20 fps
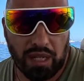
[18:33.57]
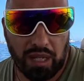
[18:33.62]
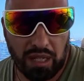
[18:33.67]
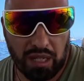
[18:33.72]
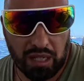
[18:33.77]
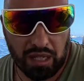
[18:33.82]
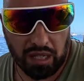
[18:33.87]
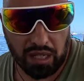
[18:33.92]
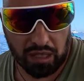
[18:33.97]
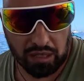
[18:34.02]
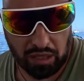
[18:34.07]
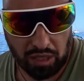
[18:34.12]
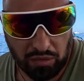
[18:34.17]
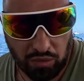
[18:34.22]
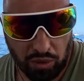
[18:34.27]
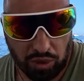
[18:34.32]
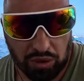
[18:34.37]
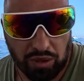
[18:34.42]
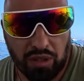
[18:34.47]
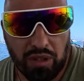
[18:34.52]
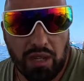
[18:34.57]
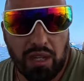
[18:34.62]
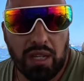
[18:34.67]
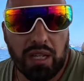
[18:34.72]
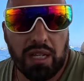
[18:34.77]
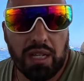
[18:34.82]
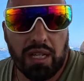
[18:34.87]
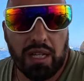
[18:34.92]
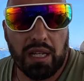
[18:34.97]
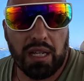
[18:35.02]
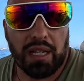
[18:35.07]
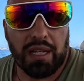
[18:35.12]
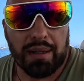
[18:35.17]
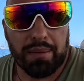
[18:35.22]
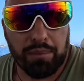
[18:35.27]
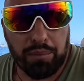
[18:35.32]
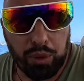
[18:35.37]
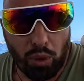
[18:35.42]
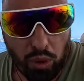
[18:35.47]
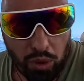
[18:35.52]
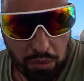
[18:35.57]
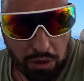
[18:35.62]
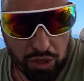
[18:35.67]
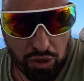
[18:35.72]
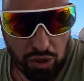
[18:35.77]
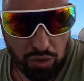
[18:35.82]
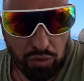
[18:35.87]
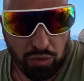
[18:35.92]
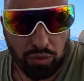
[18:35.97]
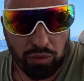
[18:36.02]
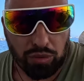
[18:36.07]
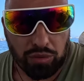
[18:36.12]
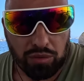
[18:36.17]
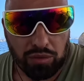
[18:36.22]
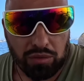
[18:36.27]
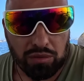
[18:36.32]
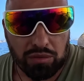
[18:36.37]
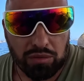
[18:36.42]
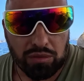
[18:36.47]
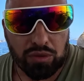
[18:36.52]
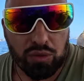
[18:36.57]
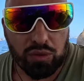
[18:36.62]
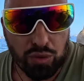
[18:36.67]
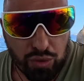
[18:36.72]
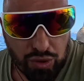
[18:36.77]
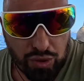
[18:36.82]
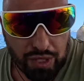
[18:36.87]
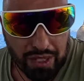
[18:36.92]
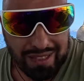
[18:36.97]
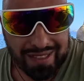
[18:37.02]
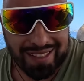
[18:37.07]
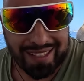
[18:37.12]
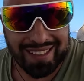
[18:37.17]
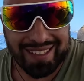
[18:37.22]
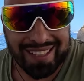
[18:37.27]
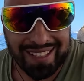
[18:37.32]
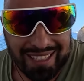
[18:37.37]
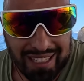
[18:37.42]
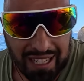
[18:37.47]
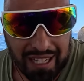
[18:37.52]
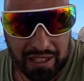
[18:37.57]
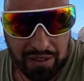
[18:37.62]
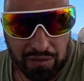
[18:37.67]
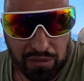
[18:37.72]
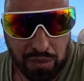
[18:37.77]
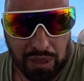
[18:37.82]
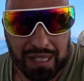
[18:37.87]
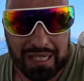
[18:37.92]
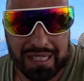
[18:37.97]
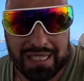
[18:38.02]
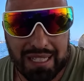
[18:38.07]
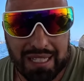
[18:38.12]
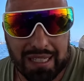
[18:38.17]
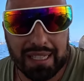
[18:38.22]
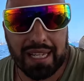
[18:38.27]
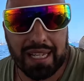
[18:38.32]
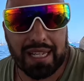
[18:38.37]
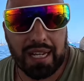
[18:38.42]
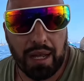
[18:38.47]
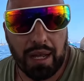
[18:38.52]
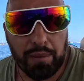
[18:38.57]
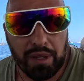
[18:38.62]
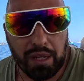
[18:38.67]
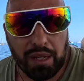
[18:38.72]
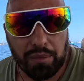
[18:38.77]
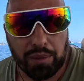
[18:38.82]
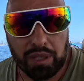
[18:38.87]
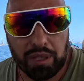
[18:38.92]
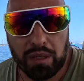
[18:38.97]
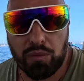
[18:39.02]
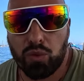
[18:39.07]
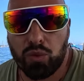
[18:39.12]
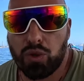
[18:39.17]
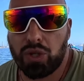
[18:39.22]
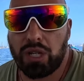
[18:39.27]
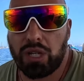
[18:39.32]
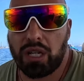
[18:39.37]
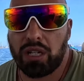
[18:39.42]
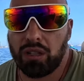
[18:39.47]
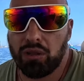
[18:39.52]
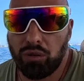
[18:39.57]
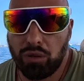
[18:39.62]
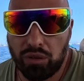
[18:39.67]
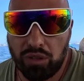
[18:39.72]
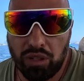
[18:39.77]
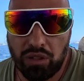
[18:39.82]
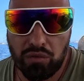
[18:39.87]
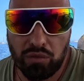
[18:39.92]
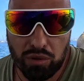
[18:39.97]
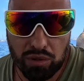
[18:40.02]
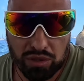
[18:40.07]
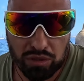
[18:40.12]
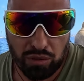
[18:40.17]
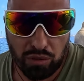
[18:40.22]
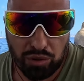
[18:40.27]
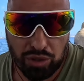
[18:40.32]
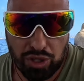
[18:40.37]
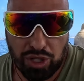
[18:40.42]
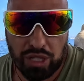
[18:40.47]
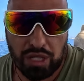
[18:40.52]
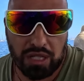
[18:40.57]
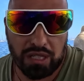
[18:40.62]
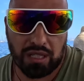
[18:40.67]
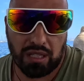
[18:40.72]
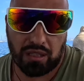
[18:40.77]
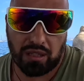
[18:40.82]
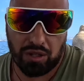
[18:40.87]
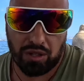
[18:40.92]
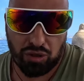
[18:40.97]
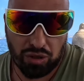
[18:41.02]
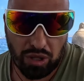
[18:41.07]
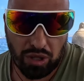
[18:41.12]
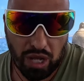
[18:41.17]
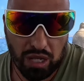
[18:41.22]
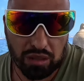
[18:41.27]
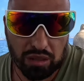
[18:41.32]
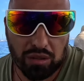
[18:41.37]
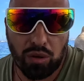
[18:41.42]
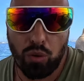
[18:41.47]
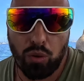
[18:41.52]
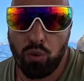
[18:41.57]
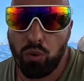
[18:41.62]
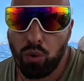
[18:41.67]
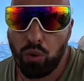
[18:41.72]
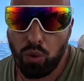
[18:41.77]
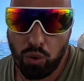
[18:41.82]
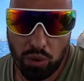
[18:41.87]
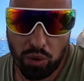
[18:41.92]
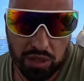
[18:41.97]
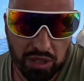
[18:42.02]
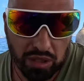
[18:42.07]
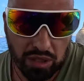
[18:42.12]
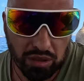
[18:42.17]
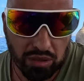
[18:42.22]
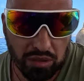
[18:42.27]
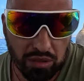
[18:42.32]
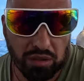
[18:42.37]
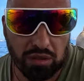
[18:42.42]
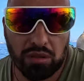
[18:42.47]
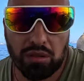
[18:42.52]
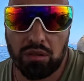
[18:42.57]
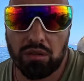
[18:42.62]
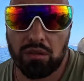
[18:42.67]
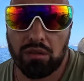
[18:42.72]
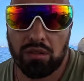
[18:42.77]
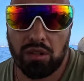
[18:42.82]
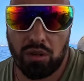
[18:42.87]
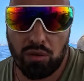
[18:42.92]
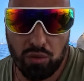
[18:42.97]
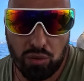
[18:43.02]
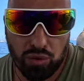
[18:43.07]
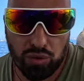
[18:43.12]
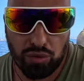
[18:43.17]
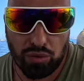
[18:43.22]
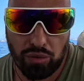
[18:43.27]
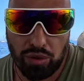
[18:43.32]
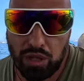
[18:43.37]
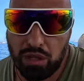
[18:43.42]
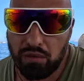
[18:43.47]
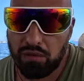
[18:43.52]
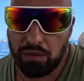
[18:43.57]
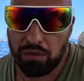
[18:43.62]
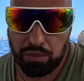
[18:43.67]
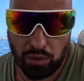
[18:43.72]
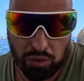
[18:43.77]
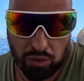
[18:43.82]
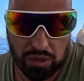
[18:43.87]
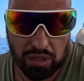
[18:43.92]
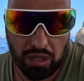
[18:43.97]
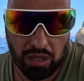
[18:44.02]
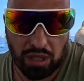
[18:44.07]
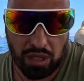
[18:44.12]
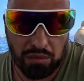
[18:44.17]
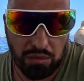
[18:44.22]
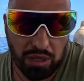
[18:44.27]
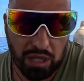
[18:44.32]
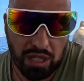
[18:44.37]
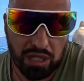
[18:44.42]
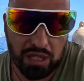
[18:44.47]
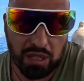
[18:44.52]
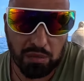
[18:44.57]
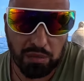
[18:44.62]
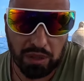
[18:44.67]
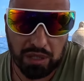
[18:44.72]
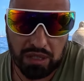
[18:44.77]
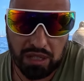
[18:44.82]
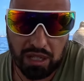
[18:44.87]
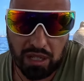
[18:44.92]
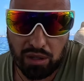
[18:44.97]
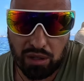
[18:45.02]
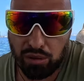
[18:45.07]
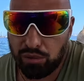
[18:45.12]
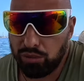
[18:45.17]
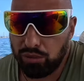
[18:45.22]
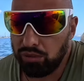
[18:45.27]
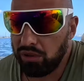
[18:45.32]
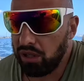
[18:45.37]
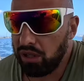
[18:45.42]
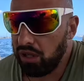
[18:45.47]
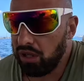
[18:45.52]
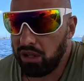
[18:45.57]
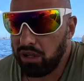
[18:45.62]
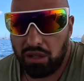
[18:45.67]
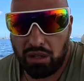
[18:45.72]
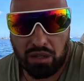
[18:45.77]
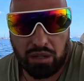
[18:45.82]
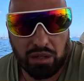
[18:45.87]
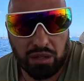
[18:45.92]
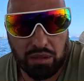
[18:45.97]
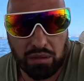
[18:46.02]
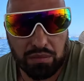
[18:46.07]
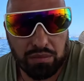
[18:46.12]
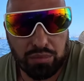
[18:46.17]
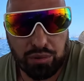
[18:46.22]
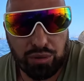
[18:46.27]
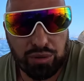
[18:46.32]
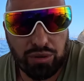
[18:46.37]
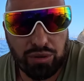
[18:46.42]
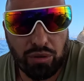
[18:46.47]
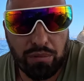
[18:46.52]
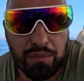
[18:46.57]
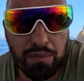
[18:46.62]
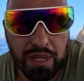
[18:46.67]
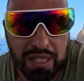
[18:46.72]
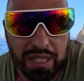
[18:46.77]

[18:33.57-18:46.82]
So, the cork must be plugged in the freezer chamber because the cold air through this hose goes out and you just have a loss in an empty place.